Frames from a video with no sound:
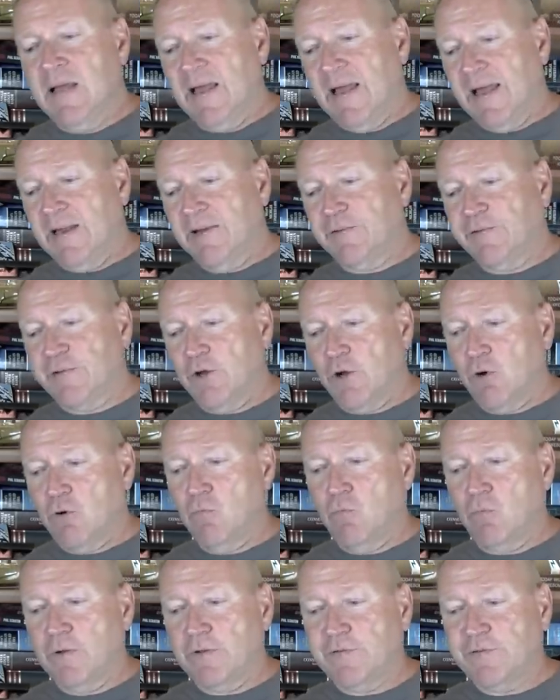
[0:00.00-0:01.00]
And
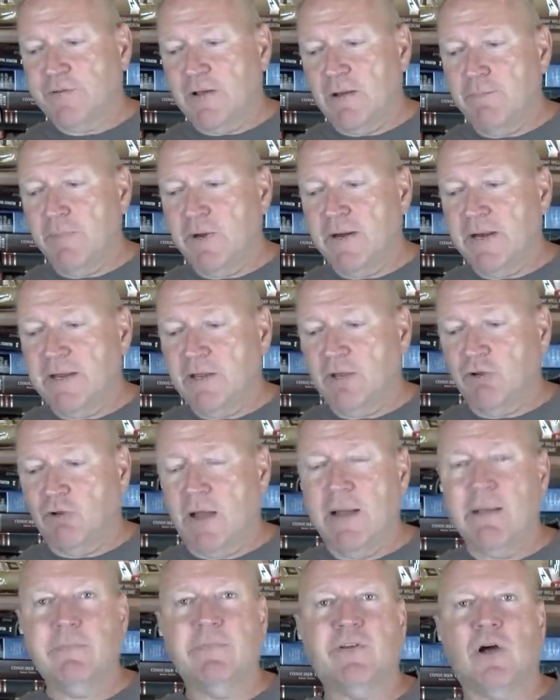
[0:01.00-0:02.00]
so when somebody
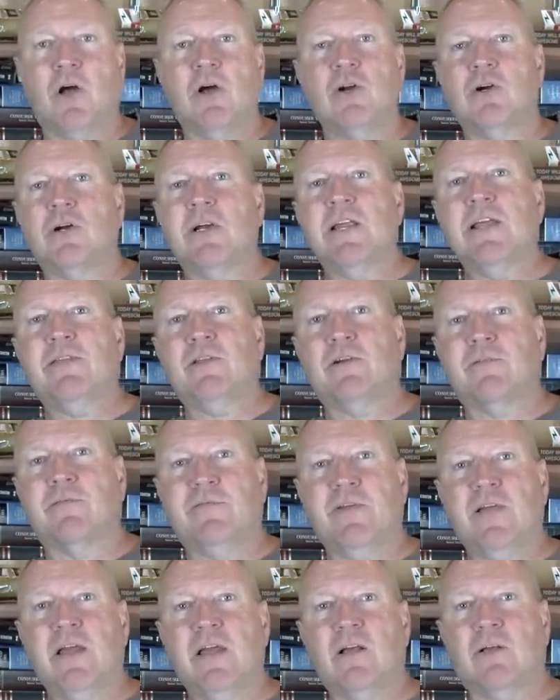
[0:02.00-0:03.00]
climbs underneath your
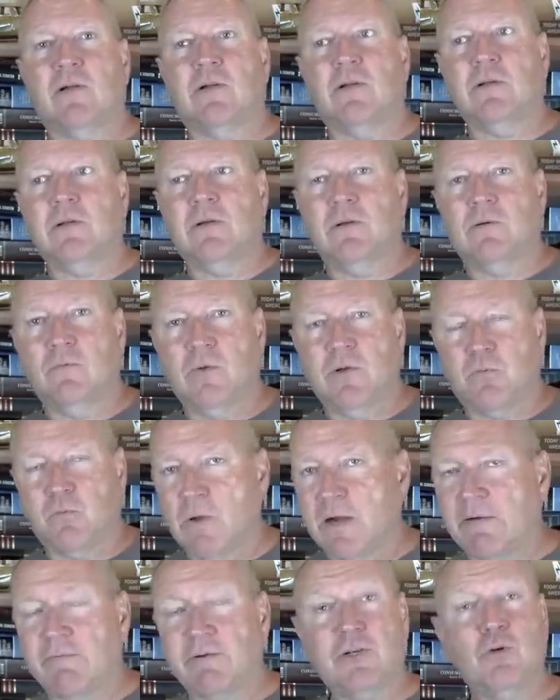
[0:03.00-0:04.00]
vehicle with
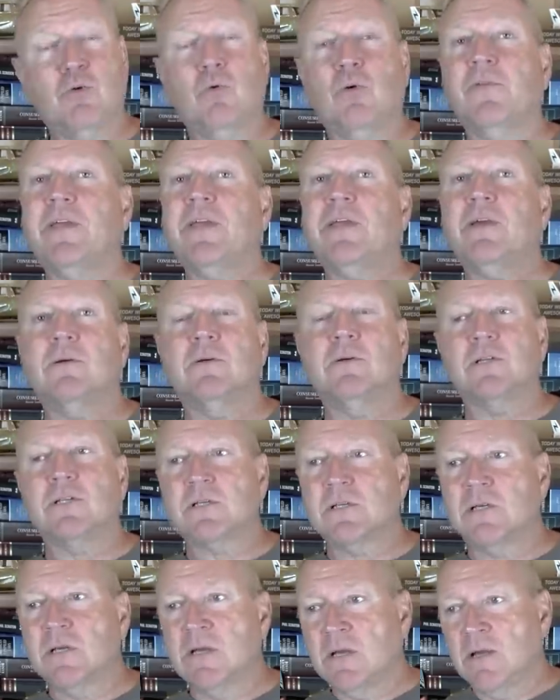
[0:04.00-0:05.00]
whatever tool they
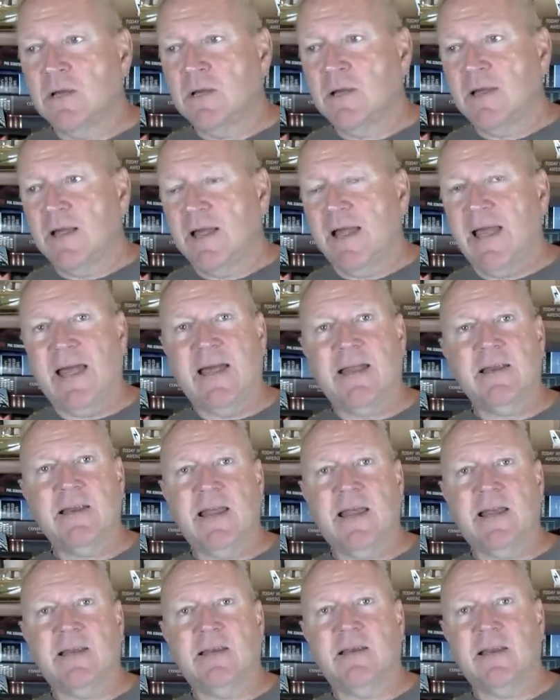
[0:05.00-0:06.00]
use
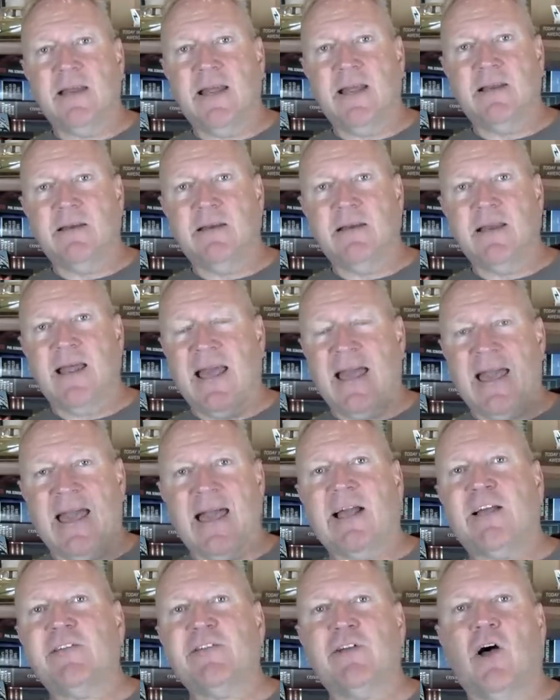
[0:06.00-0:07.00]
and
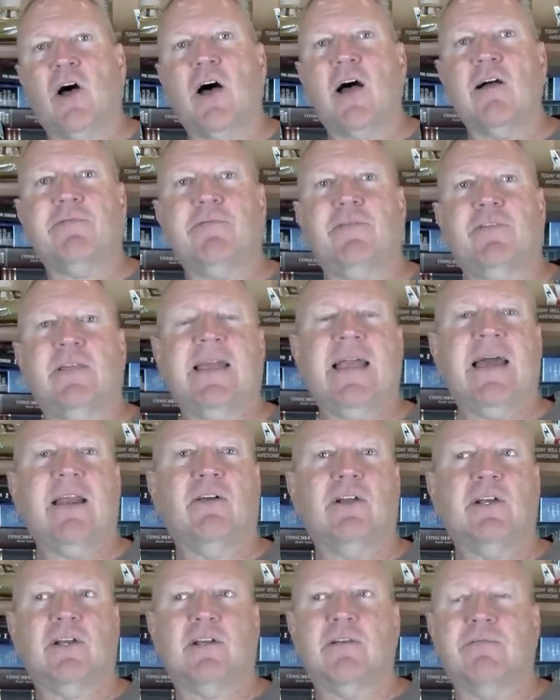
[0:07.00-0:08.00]
hacks off the
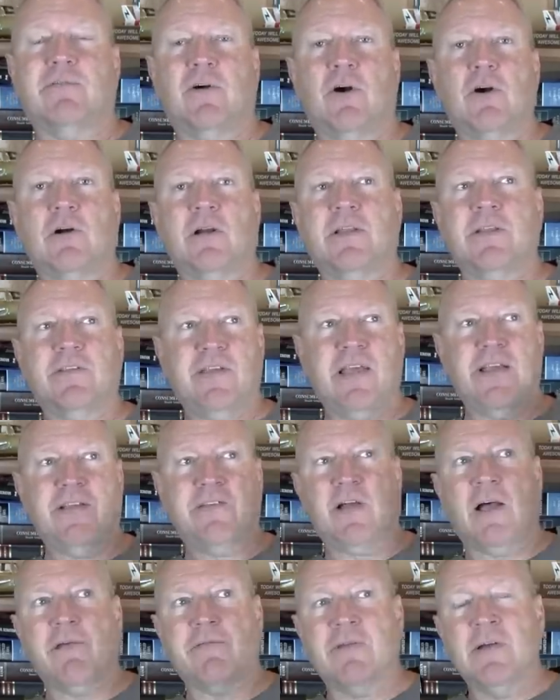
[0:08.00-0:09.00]
catalytic converter and
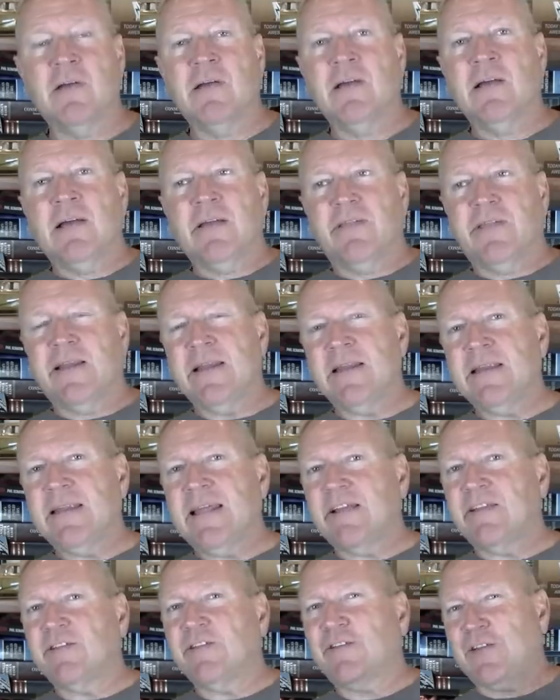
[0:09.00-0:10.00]
takes off, they didn't
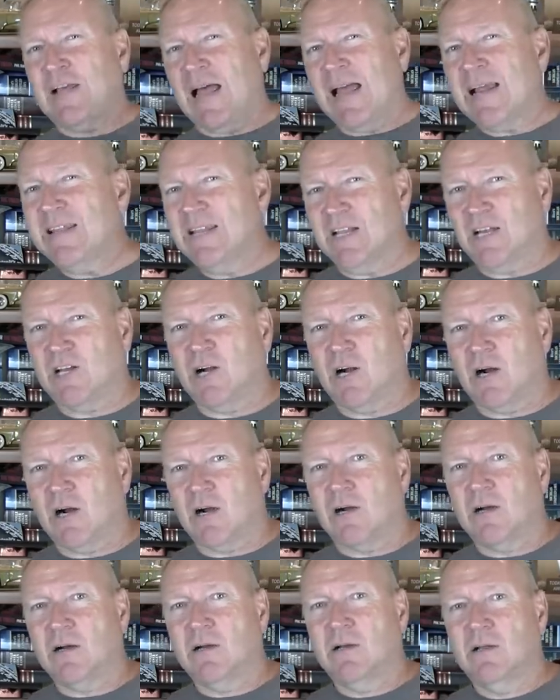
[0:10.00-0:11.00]
get inside the
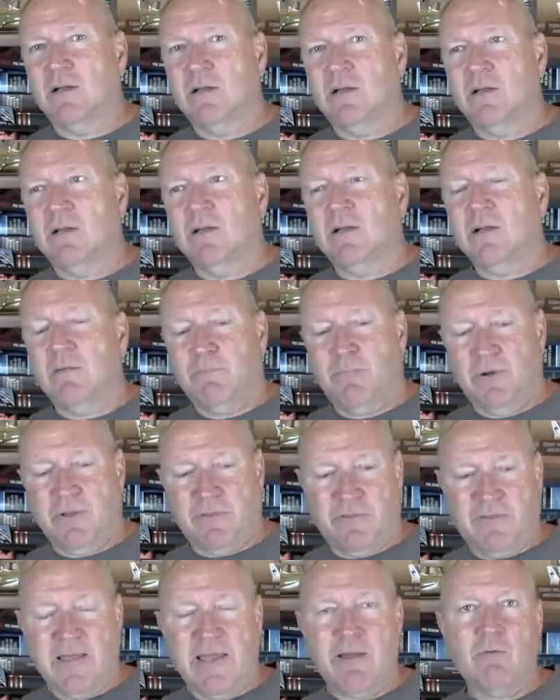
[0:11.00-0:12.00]
car,
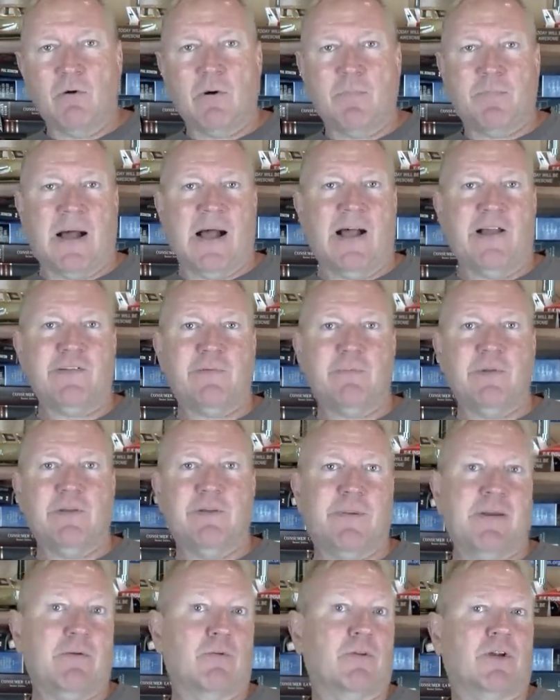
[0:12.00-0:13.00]
but they were possibly,
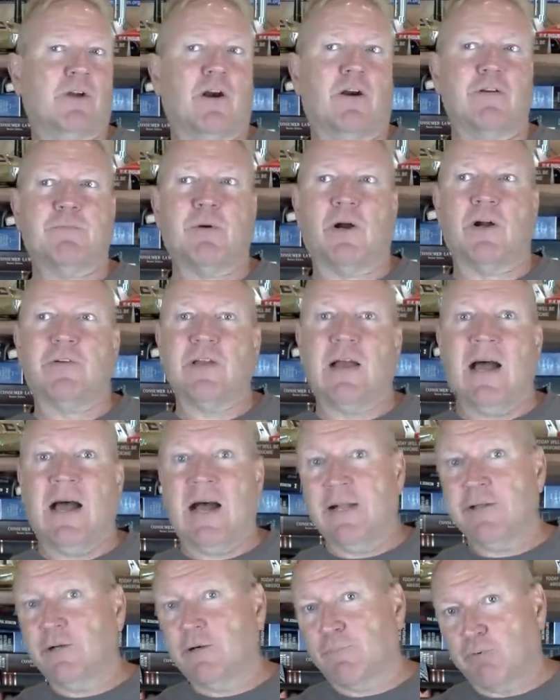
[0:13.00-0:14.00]
depending on where the car is parked,
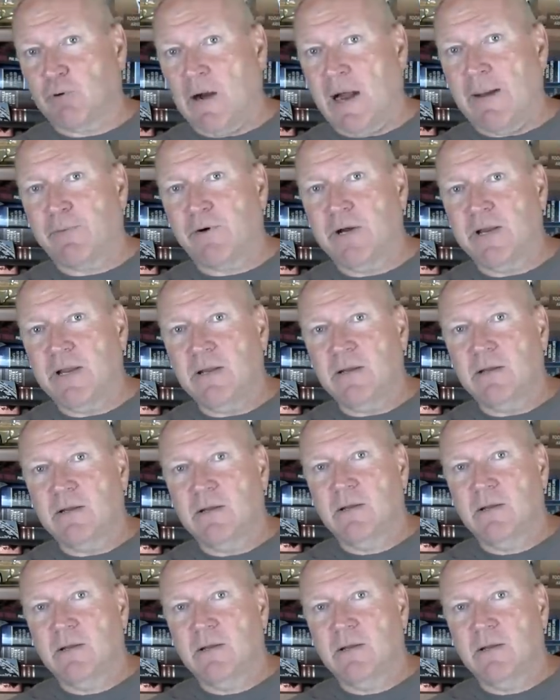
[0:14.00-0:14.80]
on your property,